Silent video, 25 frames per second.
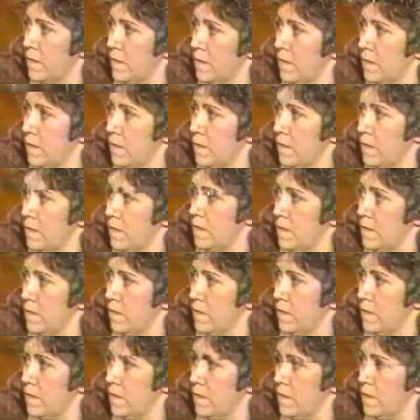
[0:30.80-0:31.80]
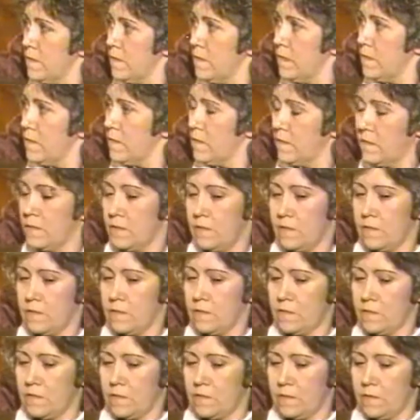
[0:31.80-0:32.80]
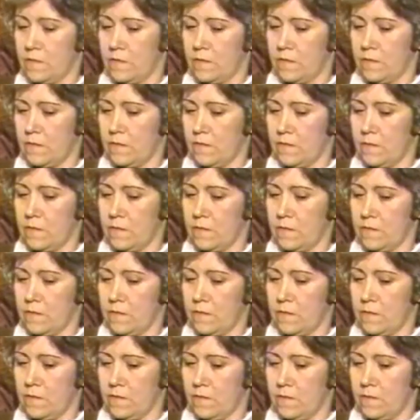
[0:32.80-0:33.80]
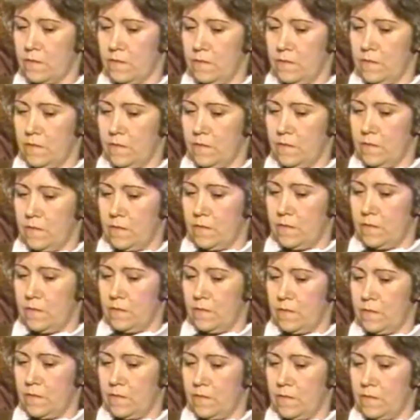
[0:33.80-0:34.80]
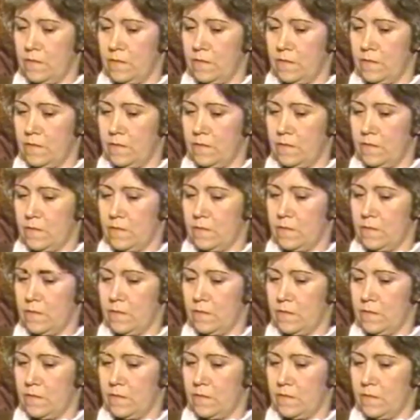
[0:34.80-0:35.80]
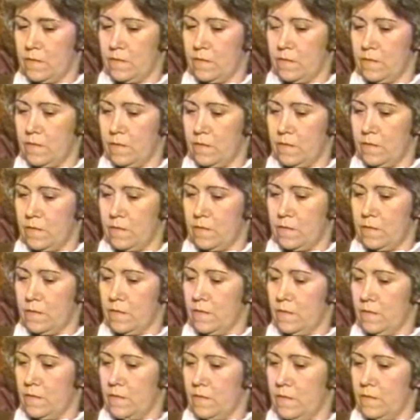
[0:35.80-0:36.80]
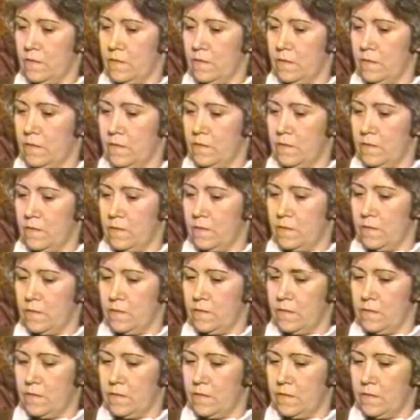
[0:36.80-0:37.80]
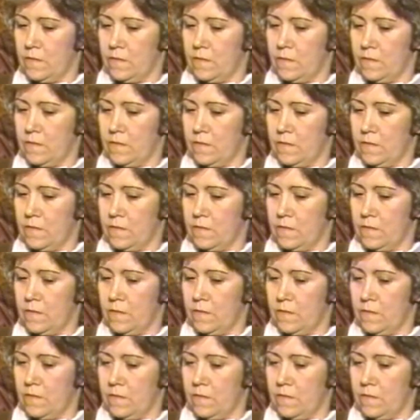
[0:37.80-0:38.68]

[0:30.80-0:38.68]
This person isn't speaking.